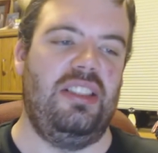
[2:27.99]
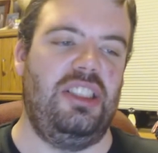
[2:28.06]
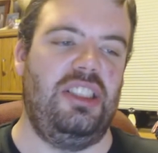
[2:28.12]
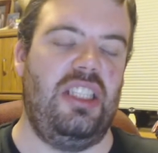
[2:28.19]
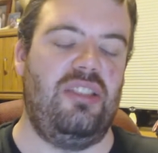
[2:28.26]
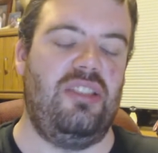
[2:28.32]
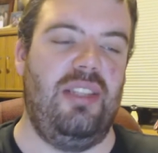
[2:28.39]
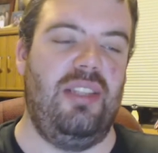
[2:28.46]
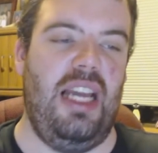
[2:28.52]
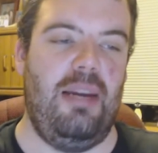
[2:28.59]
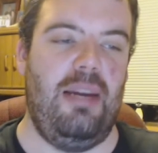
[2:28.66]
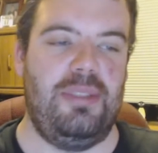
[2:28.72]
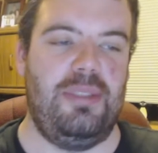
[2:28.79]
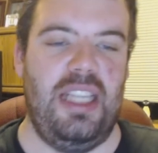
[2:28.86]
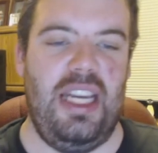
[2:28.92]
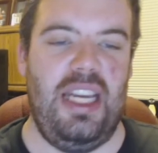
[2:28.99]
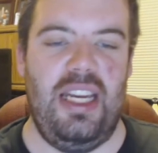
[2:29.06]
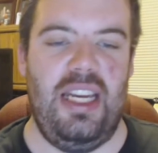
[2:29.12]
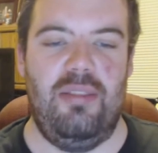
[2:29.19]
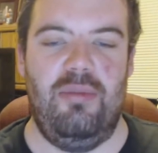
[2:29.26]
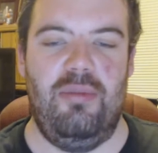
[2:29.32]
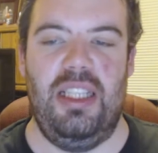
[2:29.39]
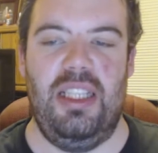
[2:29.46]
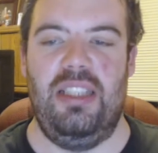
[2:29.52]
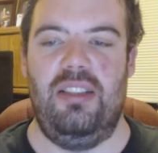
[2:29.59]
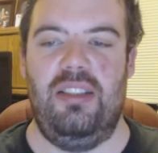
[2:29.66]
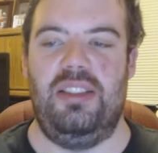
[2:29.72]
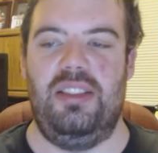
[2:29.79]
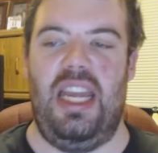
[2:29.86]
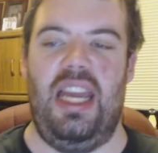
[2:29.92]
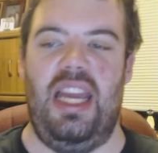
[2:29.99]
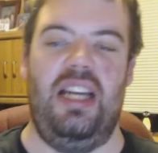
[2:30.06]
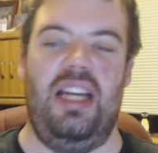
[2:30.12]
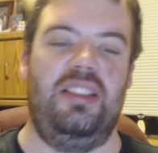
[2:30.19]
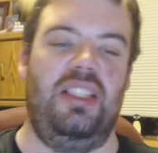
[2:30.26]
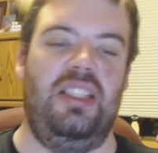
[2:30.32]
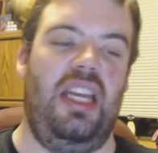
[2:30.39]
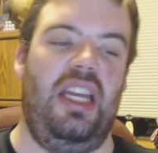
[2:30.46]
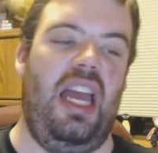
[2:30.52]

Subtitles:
she gets really upset, really down.